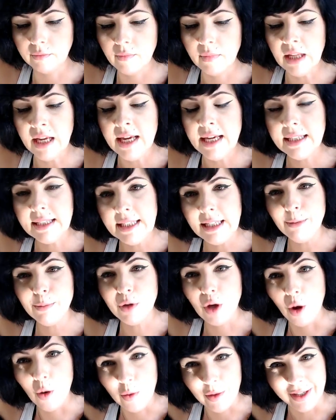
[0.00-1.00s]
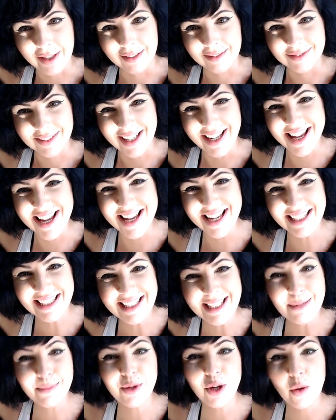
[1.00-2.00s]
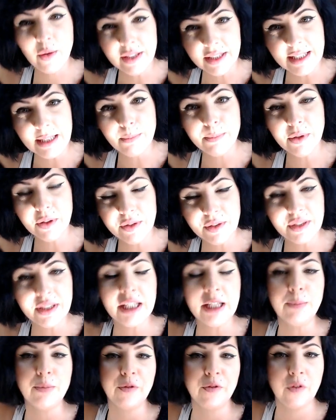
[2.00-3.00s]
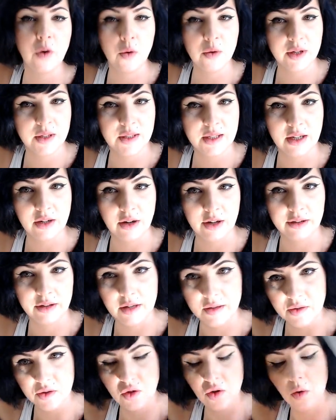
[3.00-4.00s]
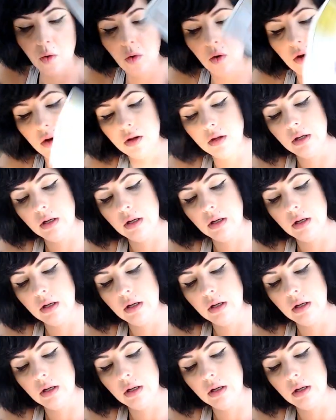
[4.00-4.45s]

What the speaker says: Keep going, keep going, keep building, keep focusing on this goal.